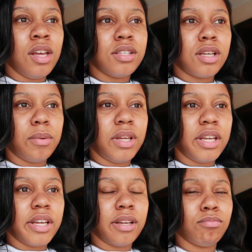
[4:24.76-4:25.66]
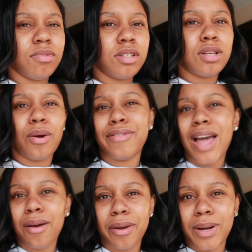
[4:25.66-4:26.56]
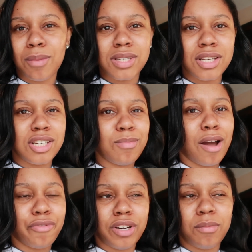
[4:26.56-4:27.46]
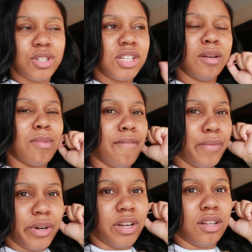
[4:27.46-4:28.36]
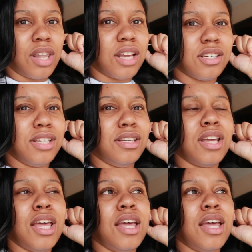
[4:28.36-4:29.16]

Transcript: So then, so if y'all get what I'm saying, she my friend, but she ain't my friend. Like she,